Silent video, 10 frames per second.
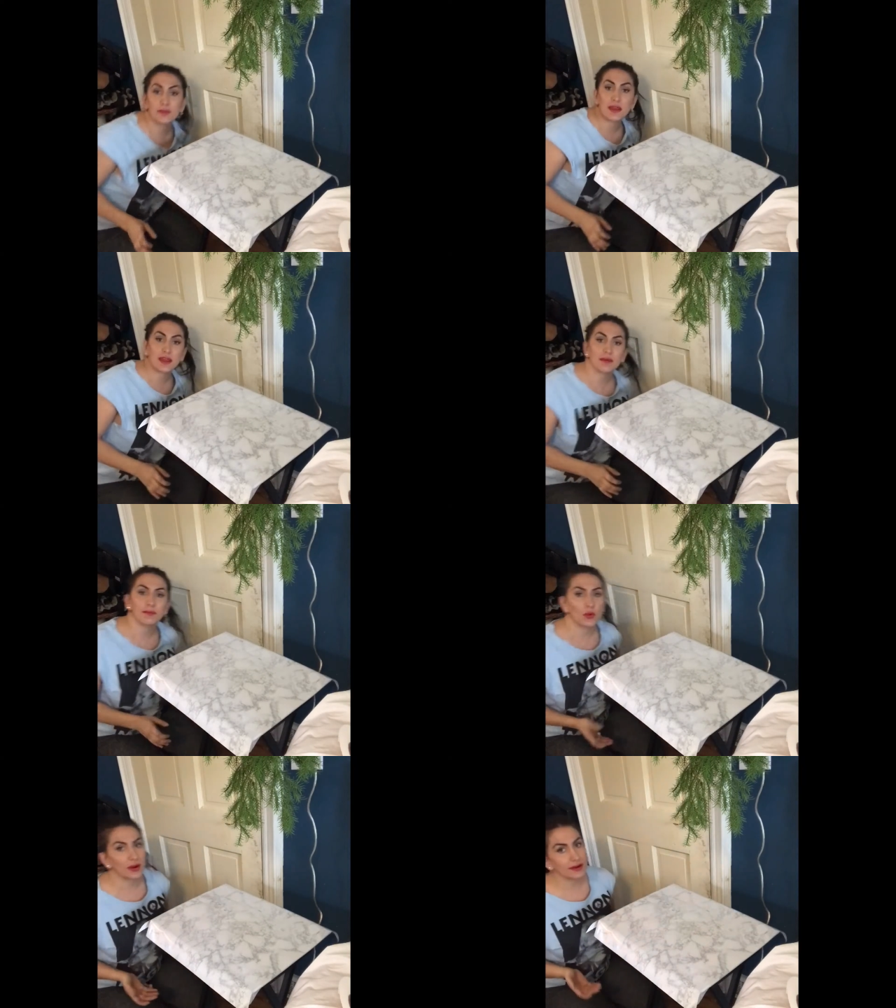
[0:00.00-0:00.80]
to be
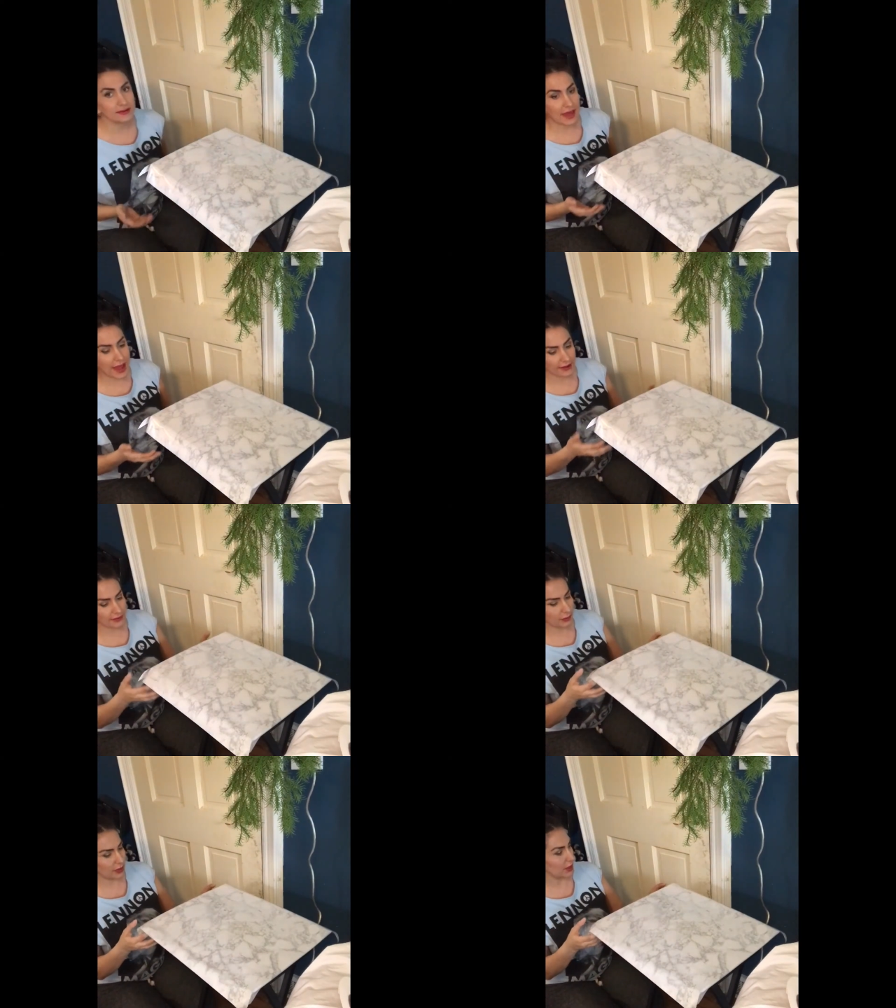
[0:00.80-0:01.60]
more
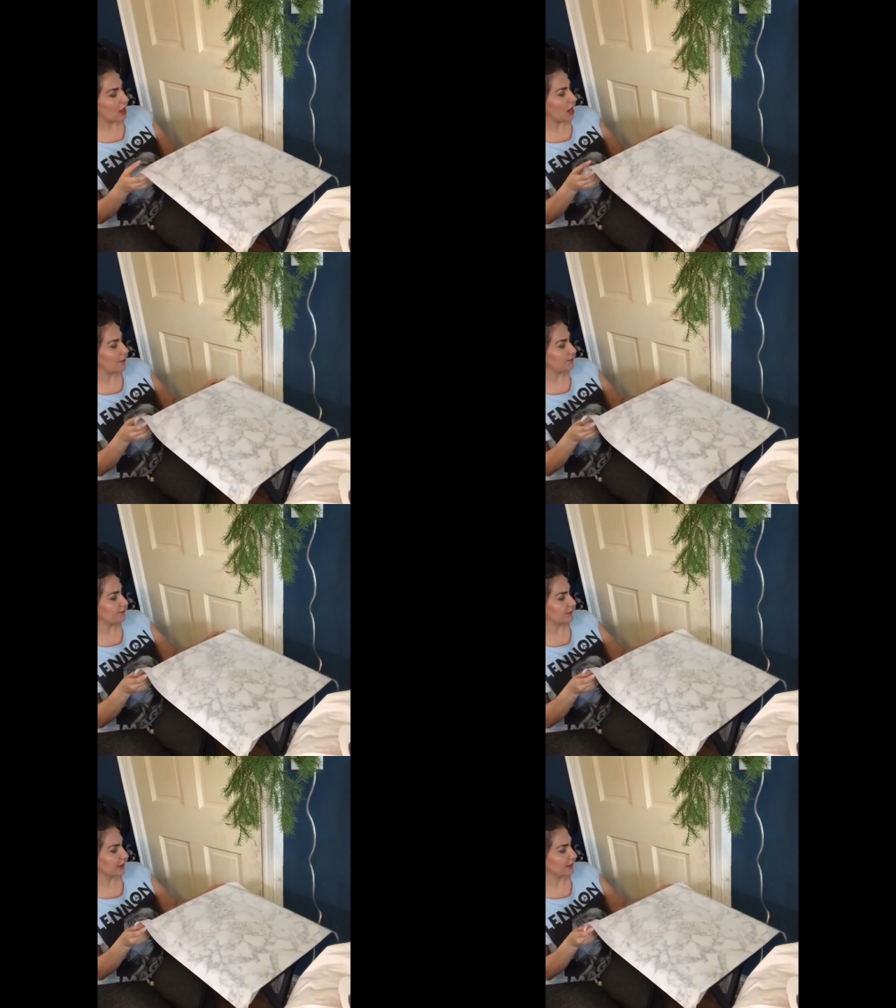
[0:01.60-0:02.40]
exact, but
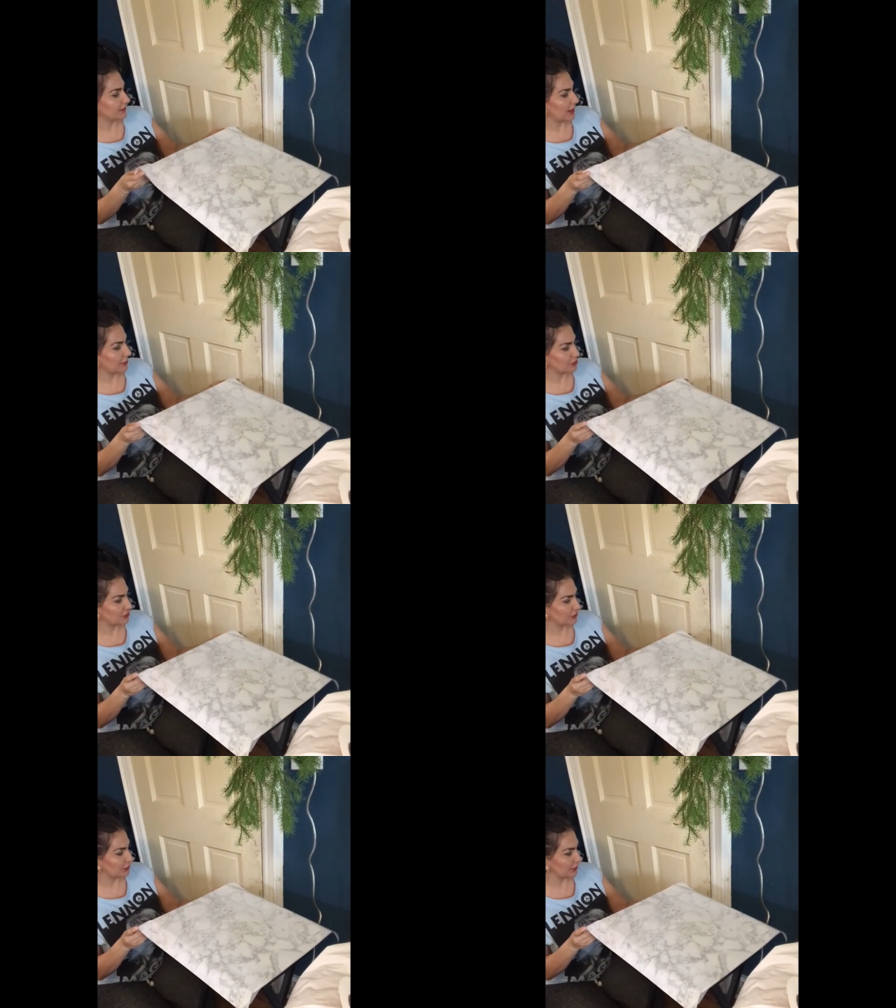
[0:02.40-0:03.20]
like I said, I'm
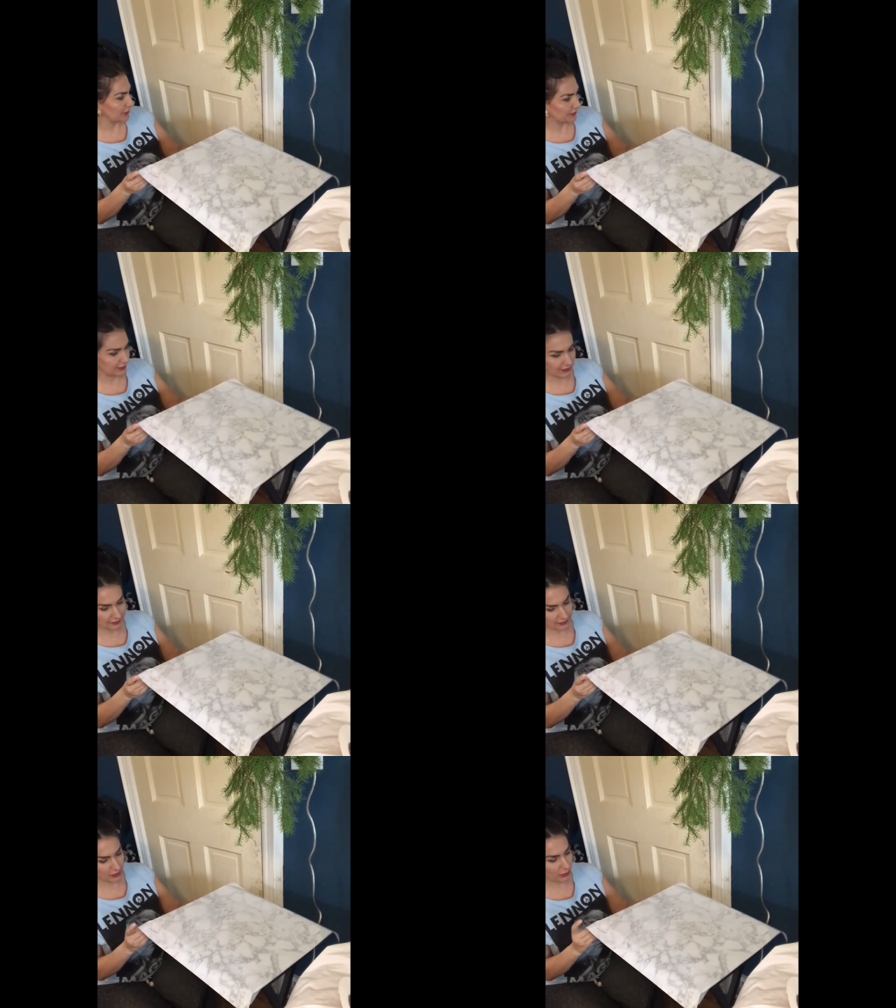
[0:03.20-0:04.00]
just doing this
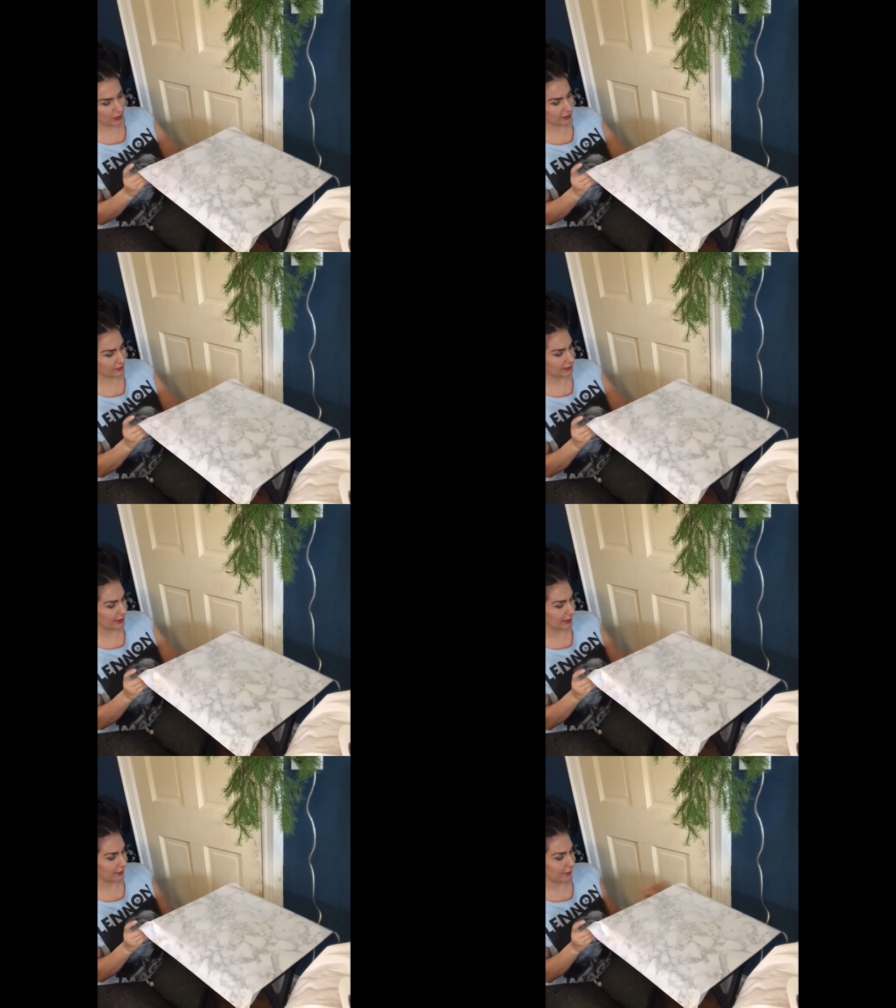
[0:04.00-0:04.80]
as a quick
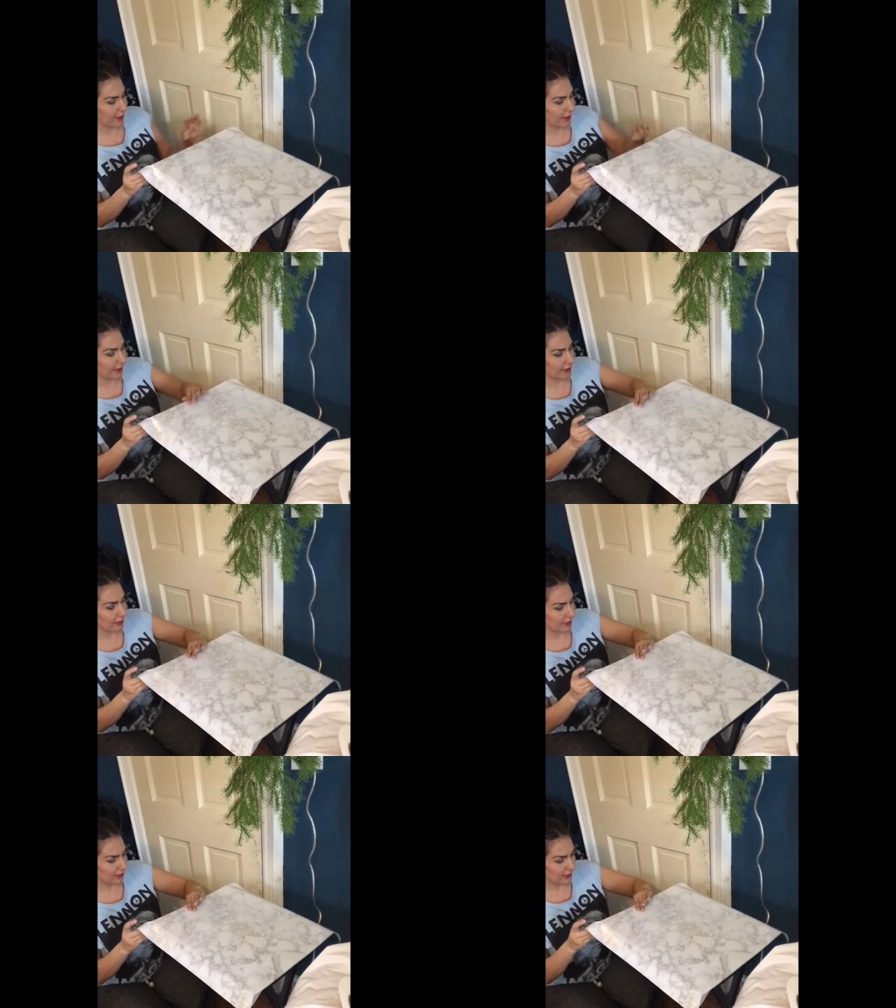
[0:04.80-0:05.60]
DIY
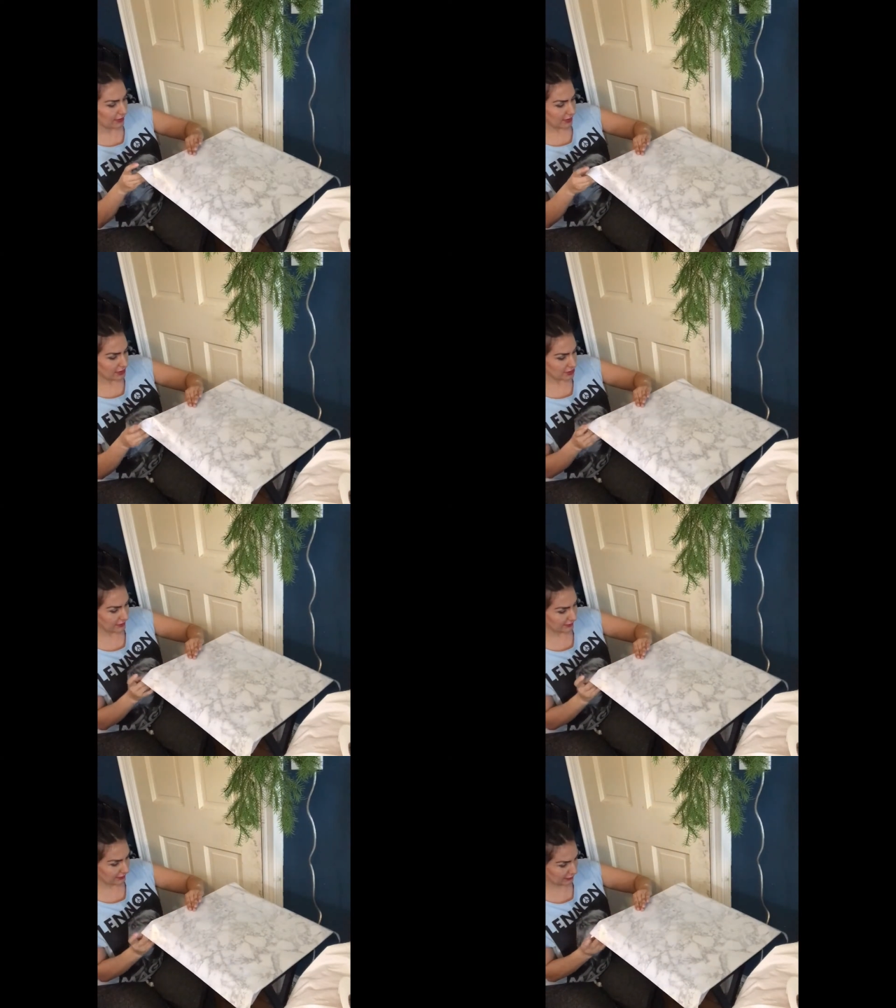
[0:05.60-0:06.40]

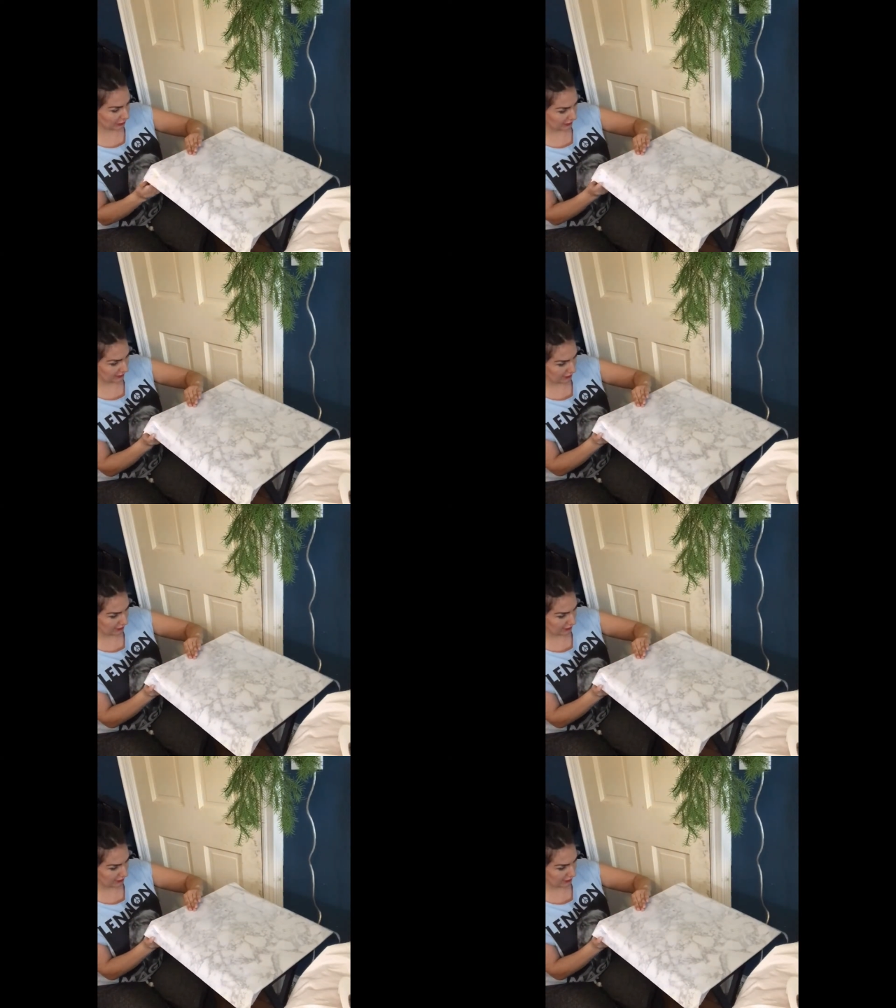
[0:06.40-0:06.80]
just to spruce